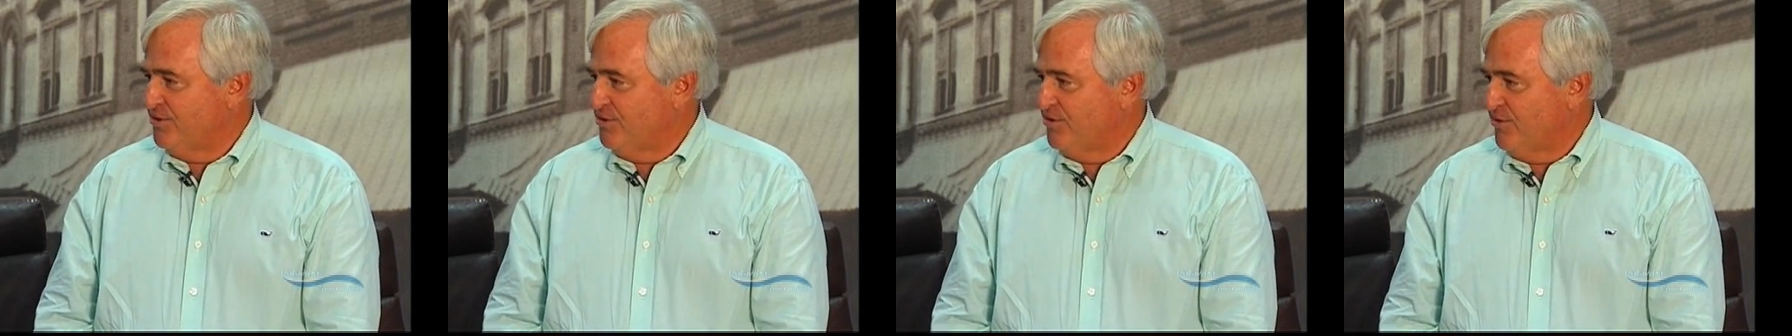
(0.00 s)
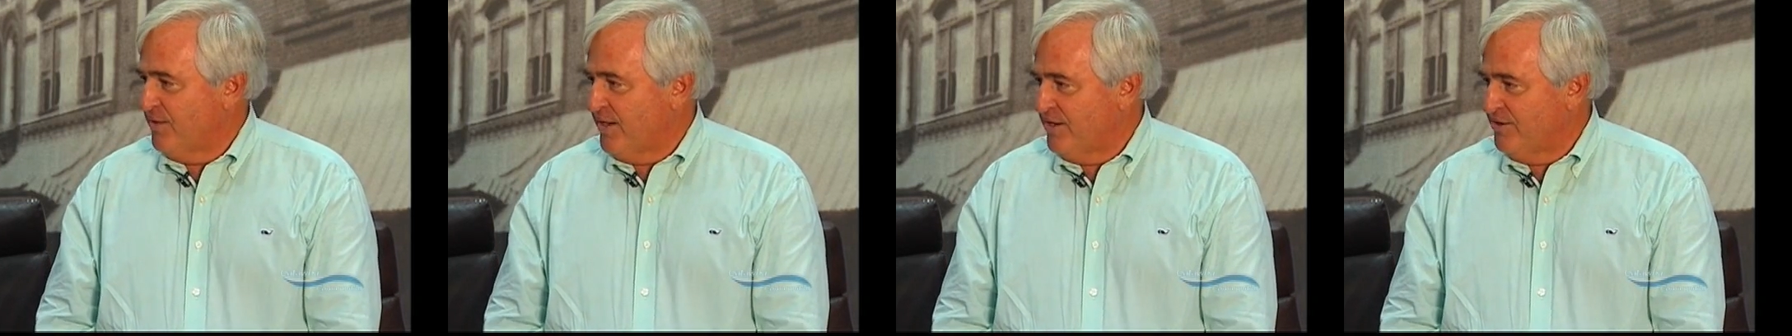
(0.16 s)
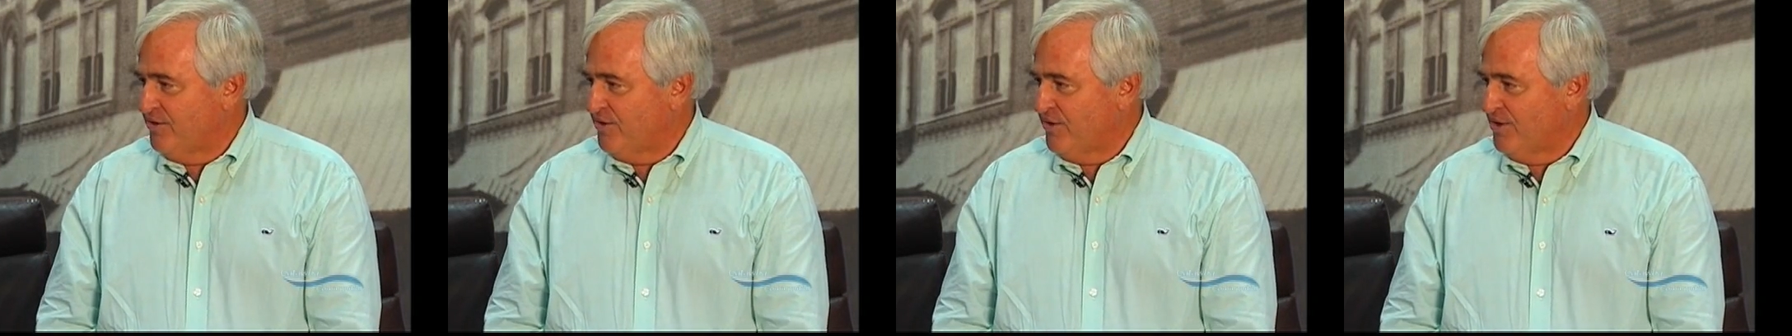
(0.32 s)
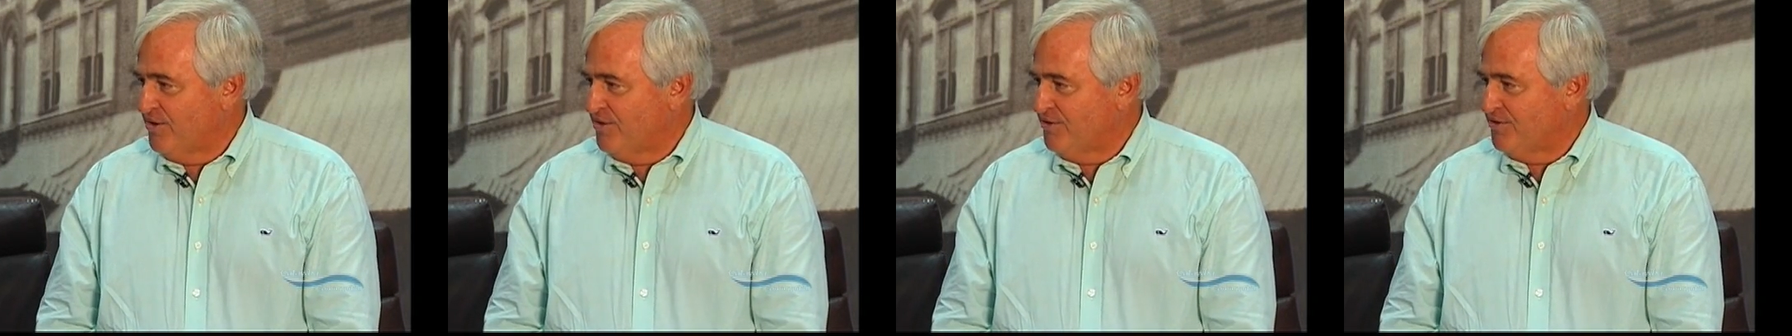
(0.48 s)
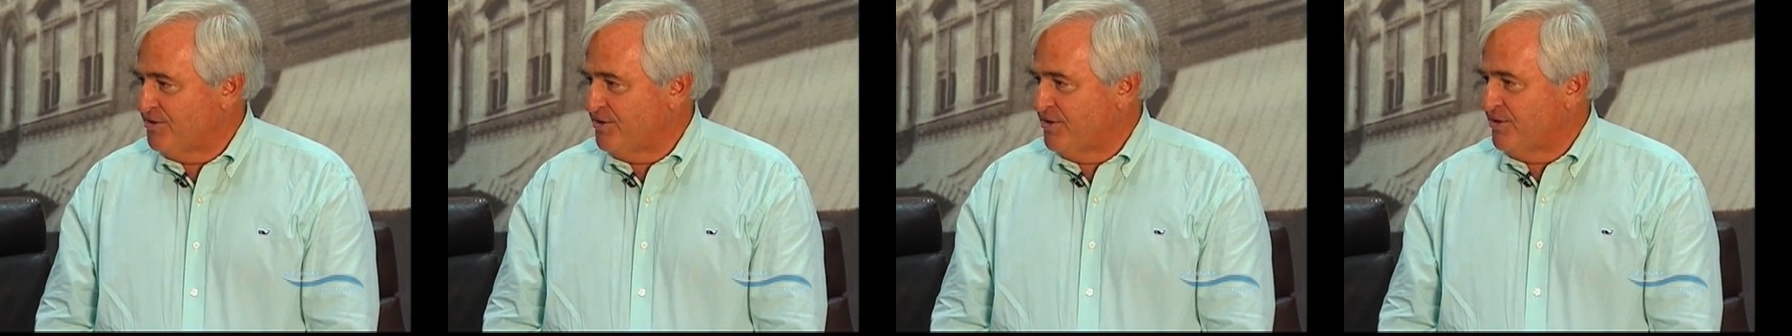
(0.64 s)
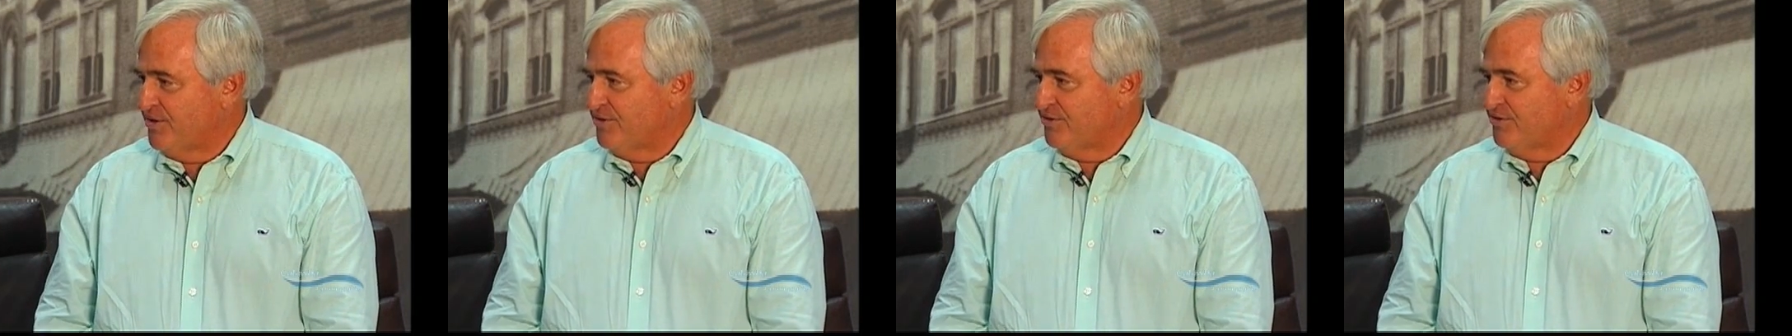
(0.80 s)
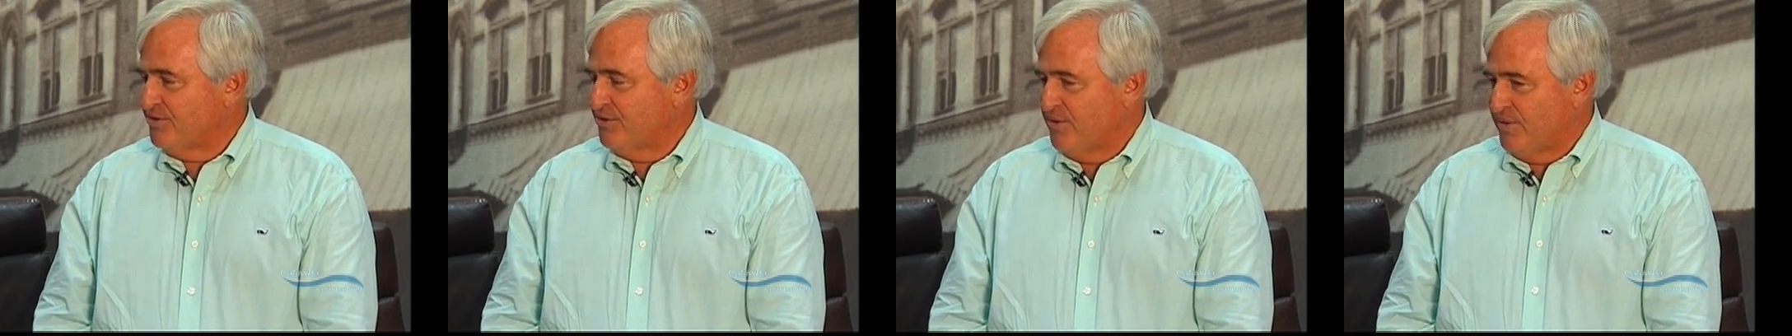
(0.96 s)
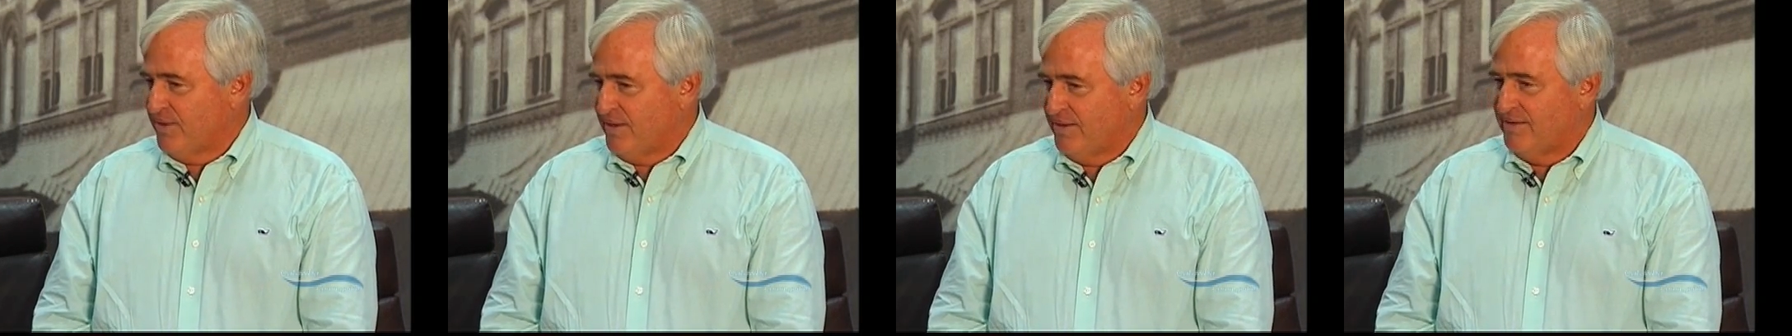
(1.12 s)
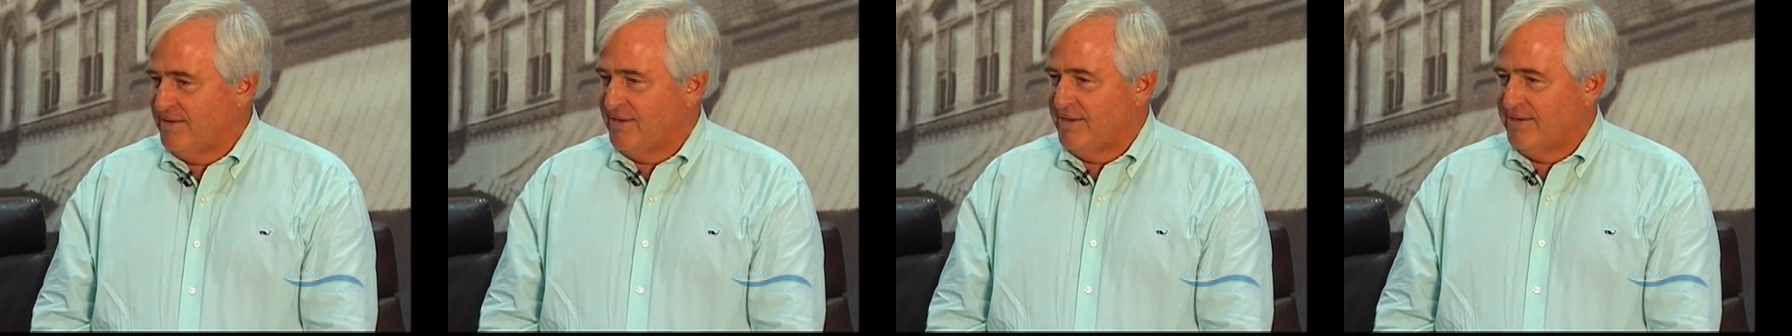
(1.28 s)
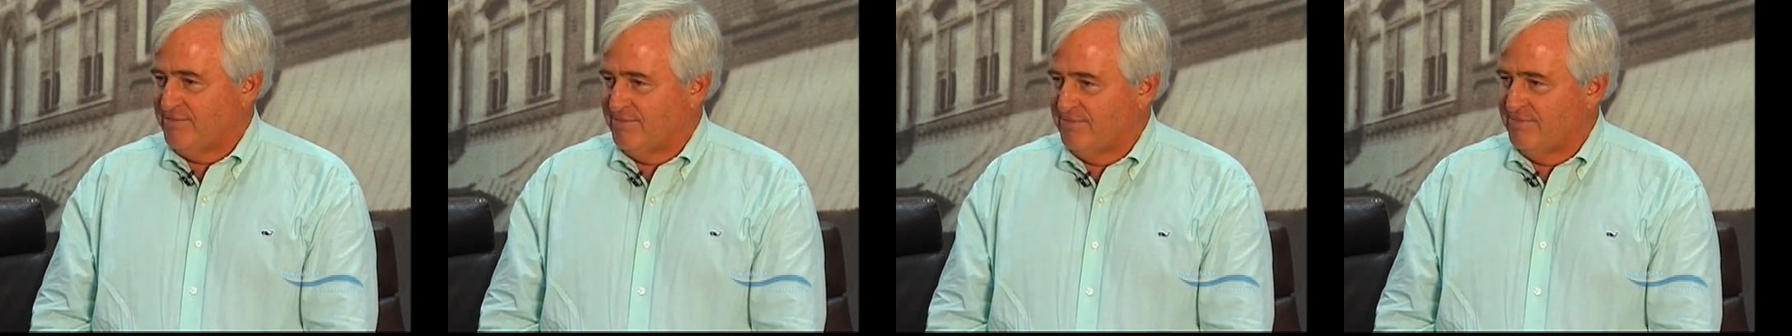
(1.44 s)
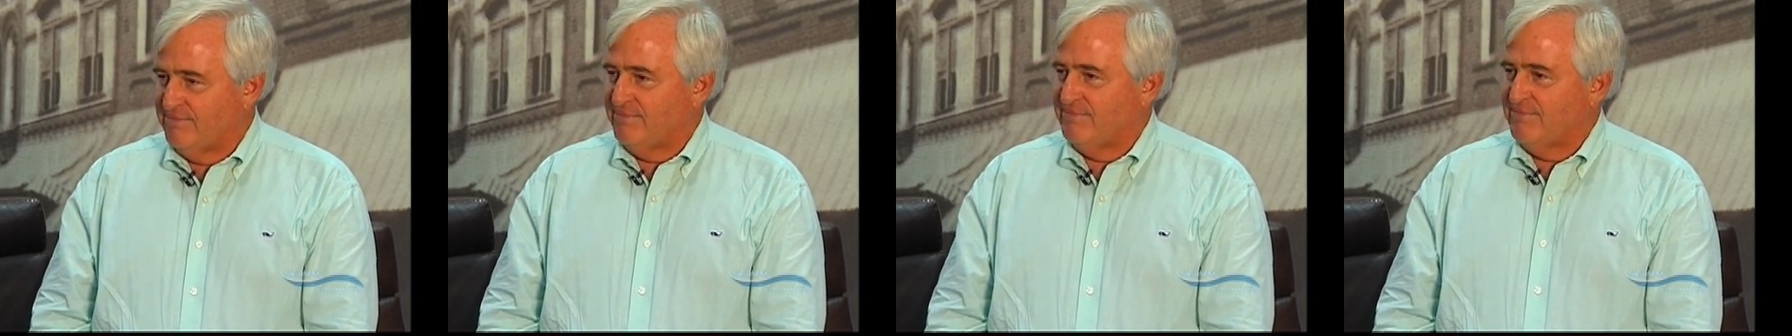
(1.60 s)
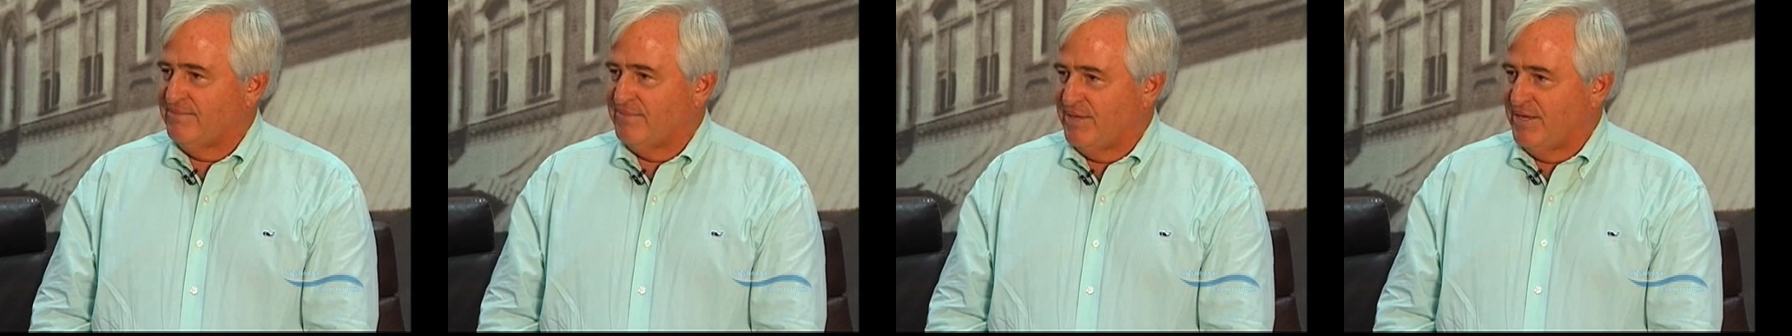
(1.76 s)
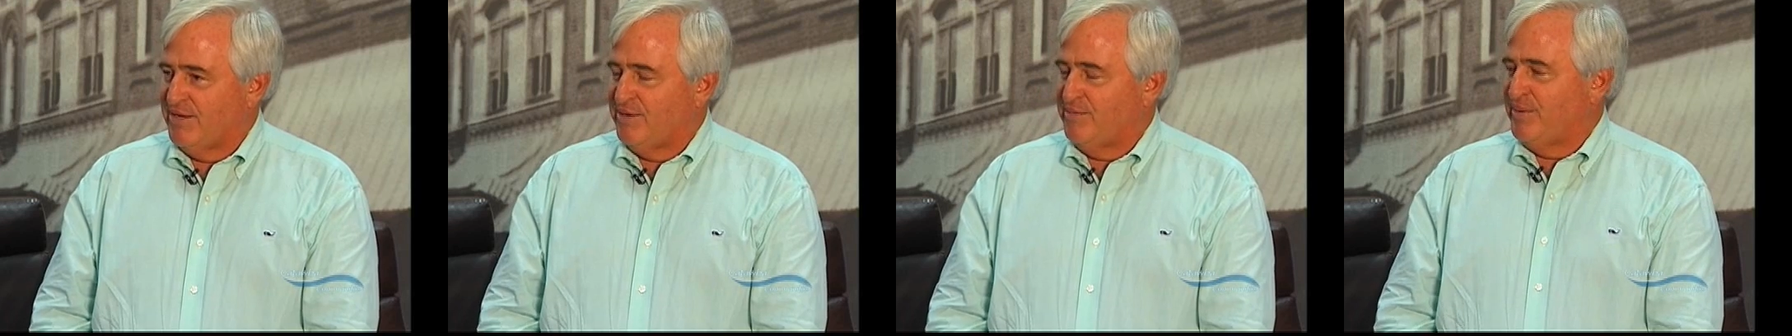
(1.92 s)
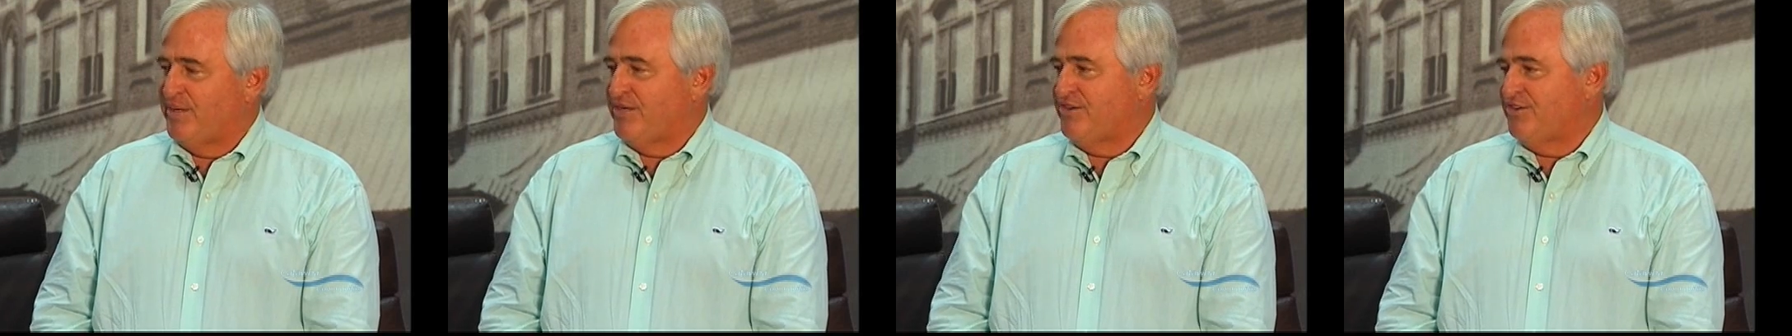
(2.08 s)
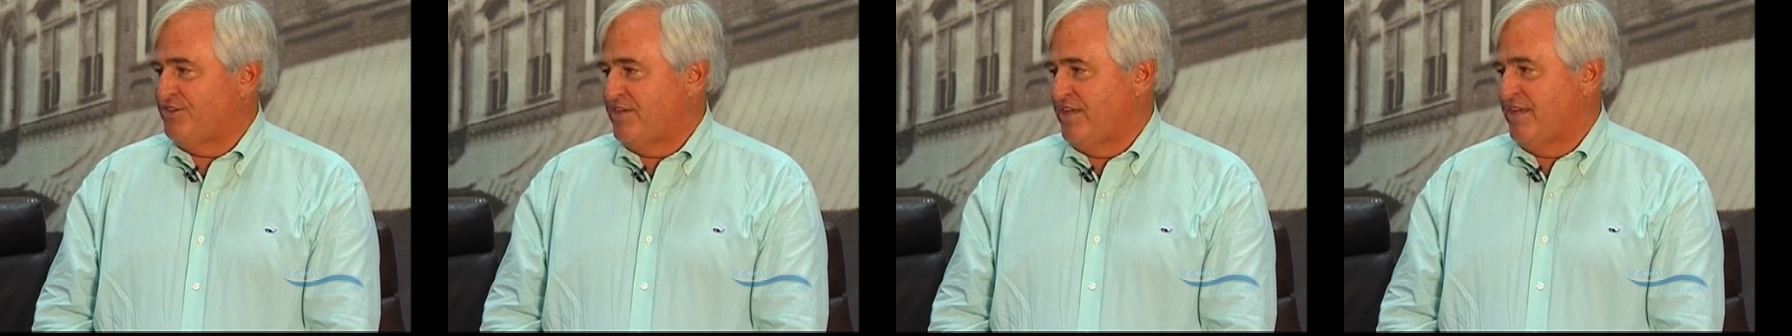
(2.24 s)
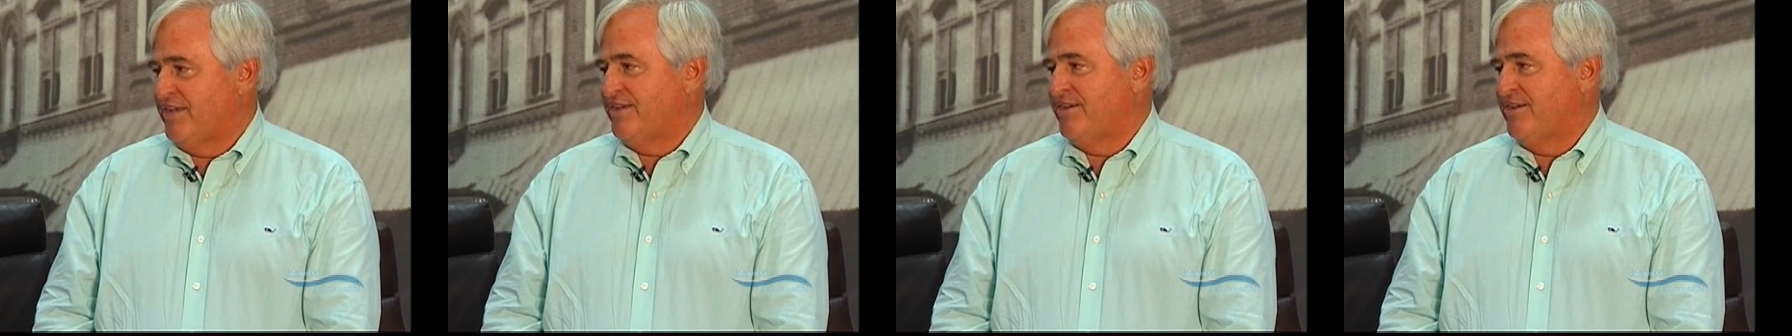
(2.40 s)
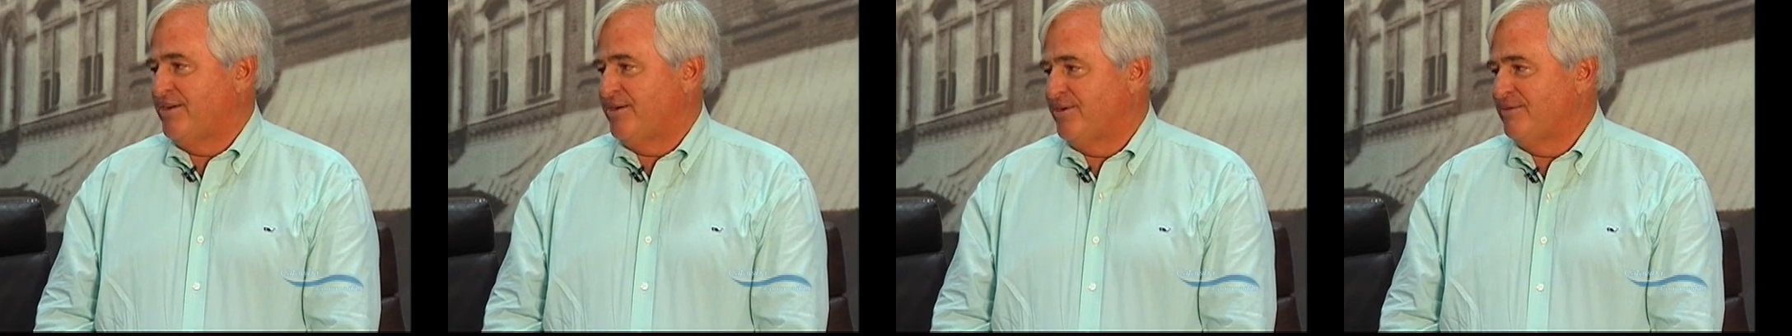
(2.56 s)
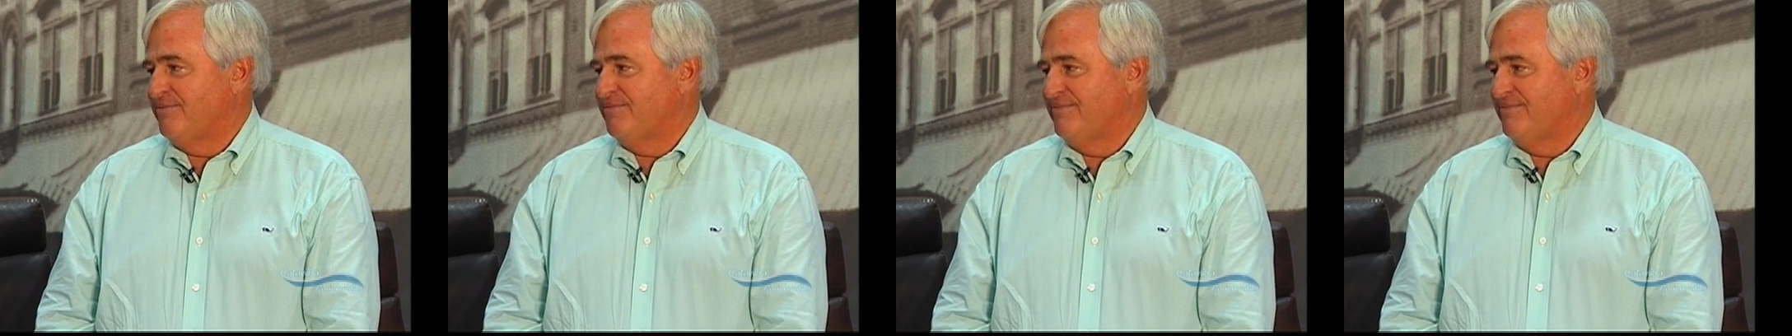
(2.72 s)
2 granddaughters here, so I've got a big stake here.